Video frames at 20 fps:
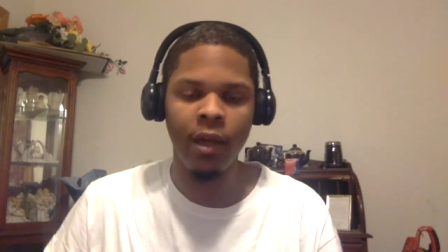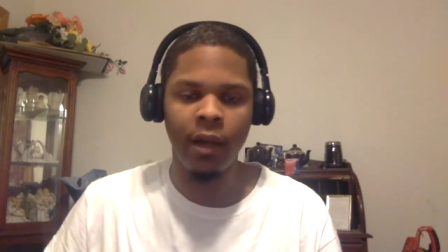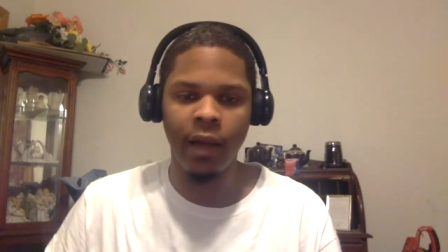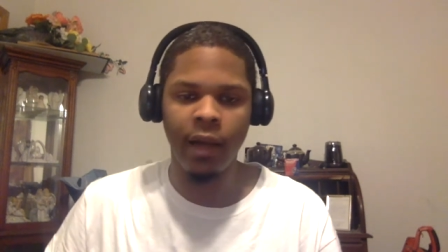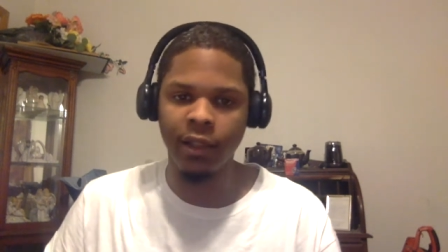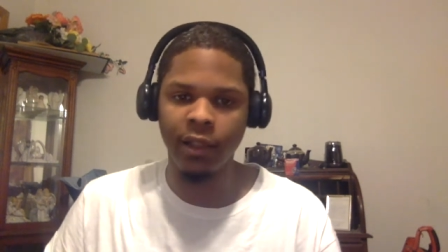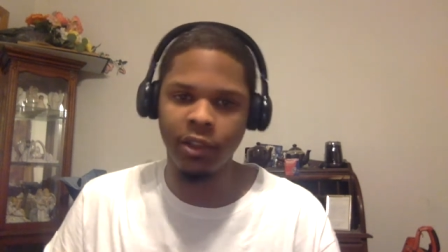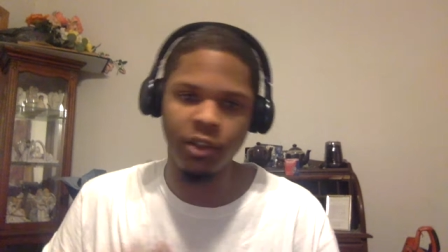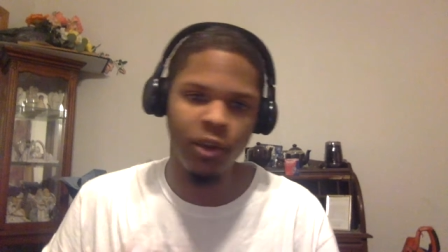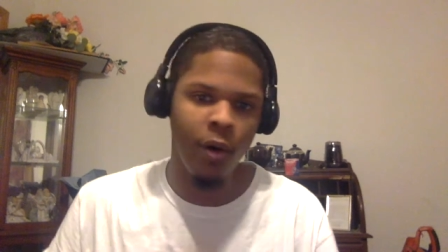
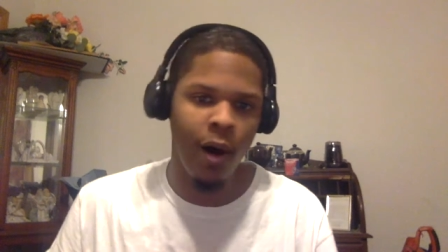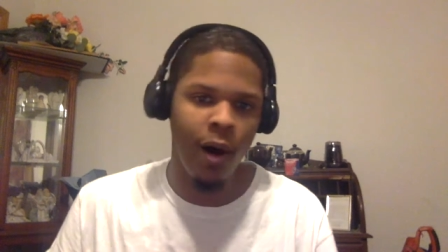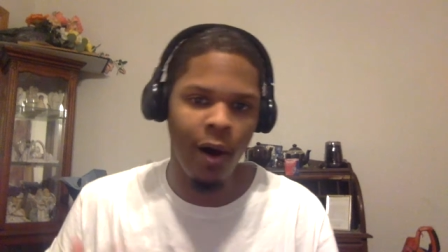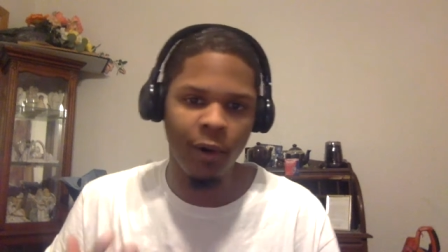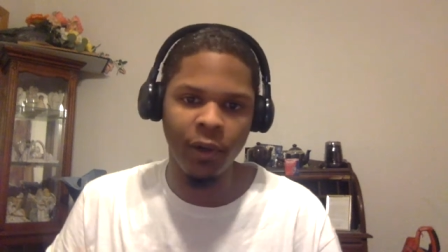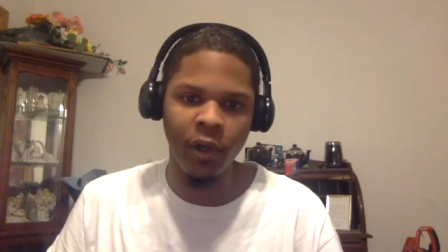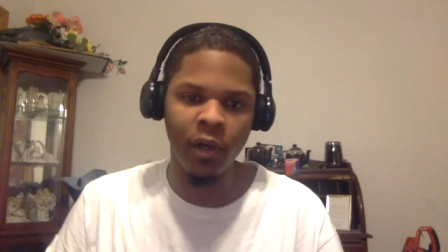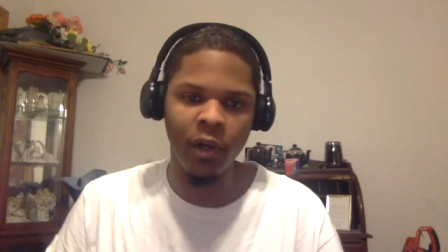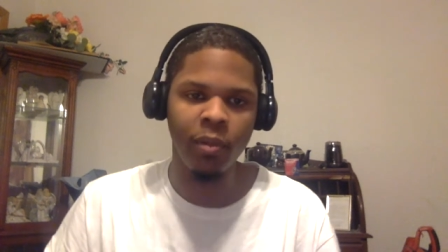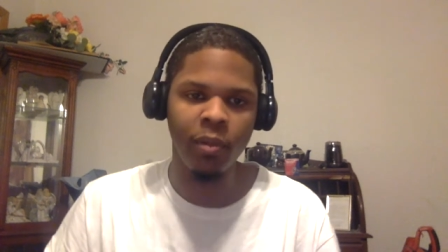and just go out
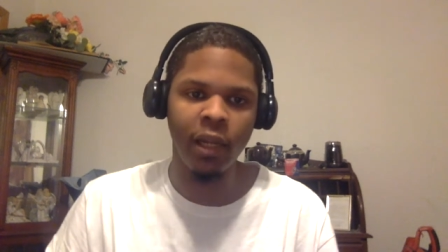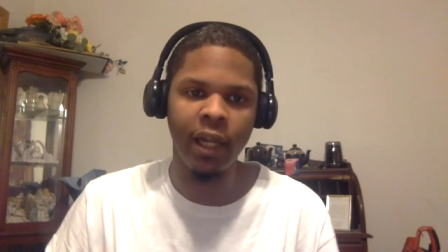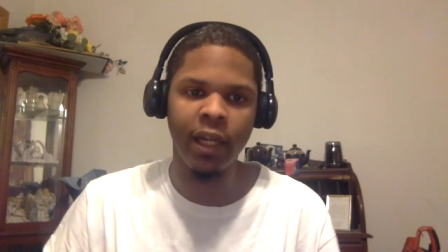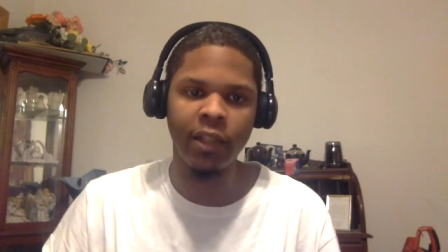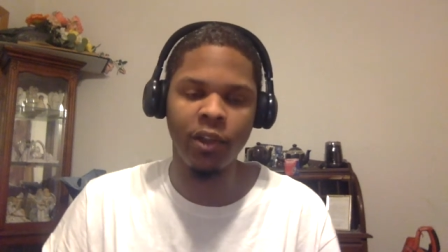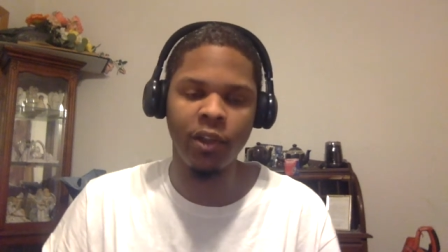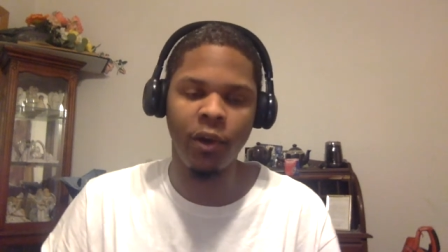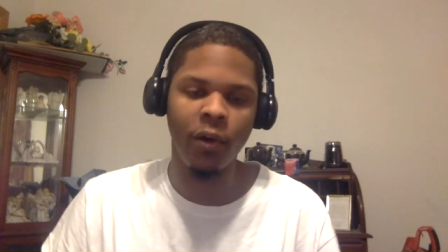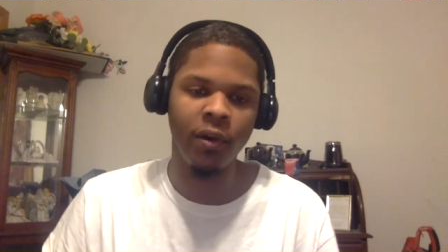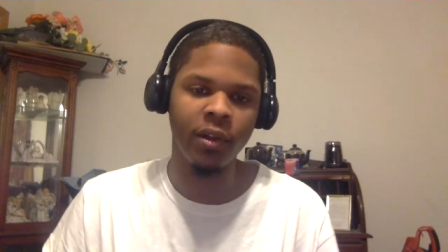there and play as
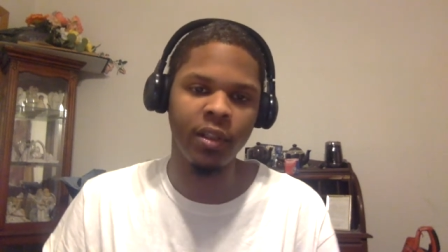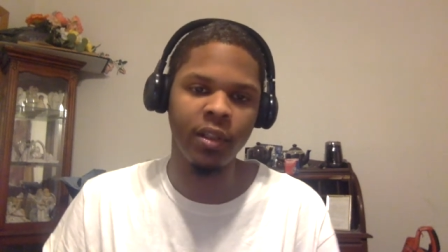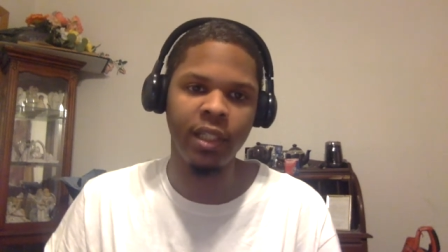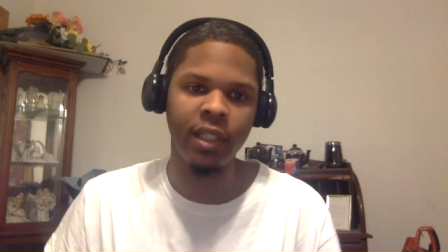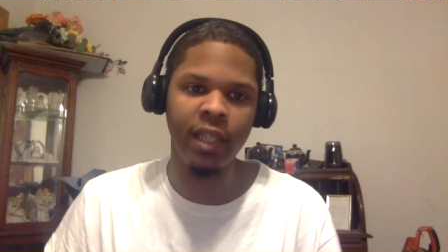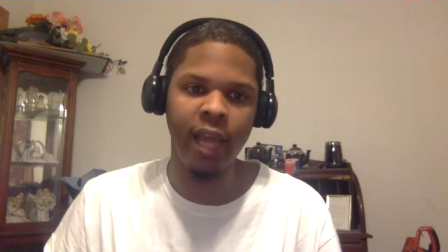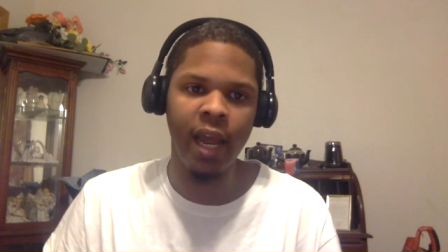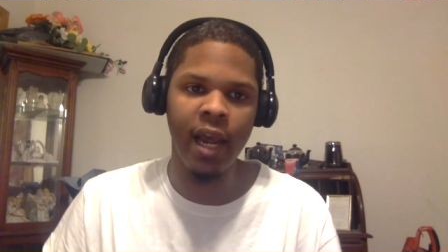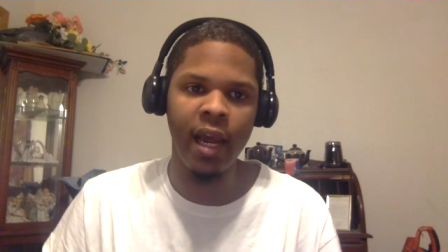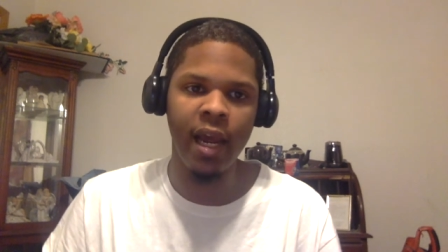hard as he
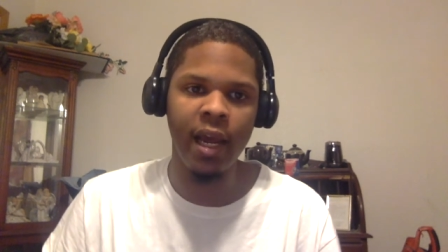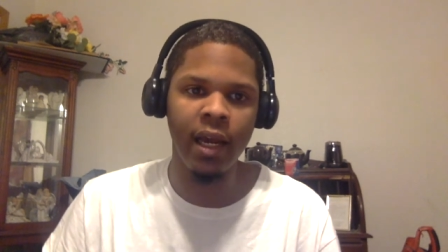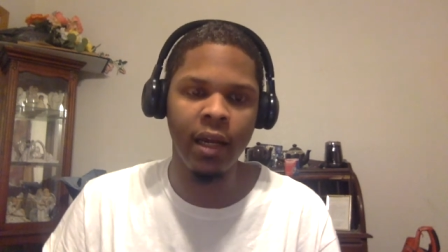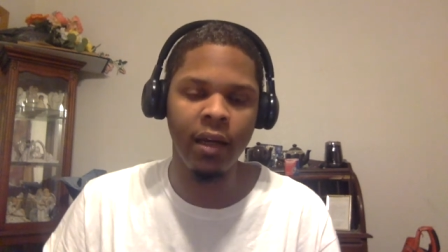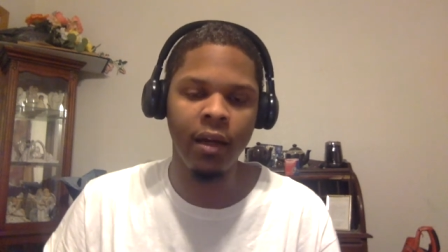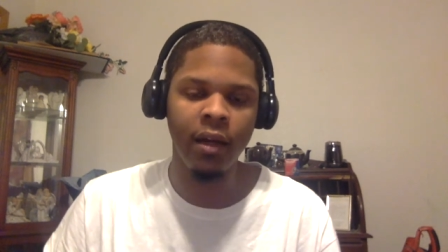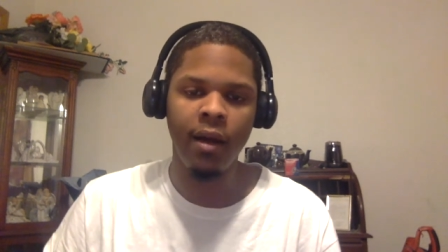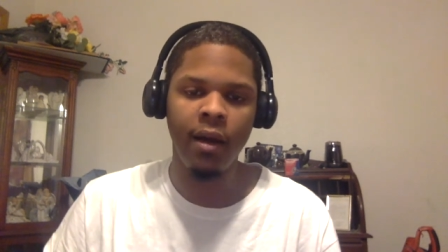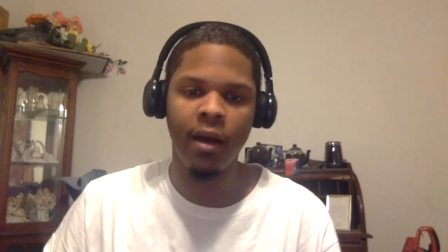can.